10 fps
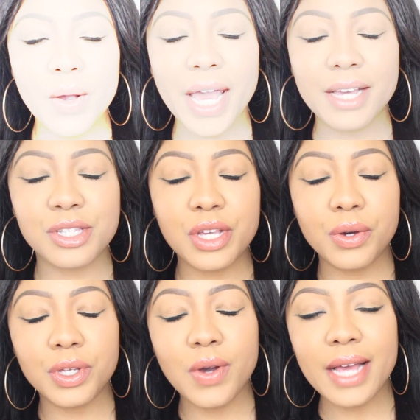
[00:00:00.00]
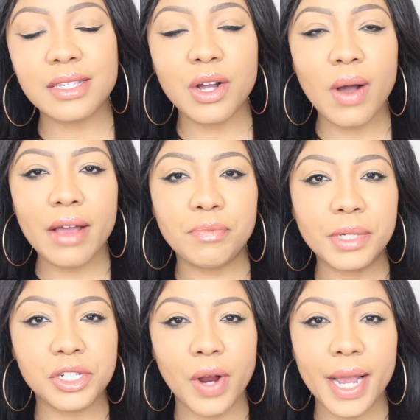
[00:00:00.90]
Okay, so you guys know I've
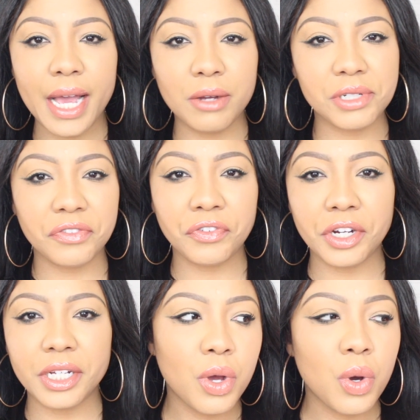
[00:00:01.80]
been trying out different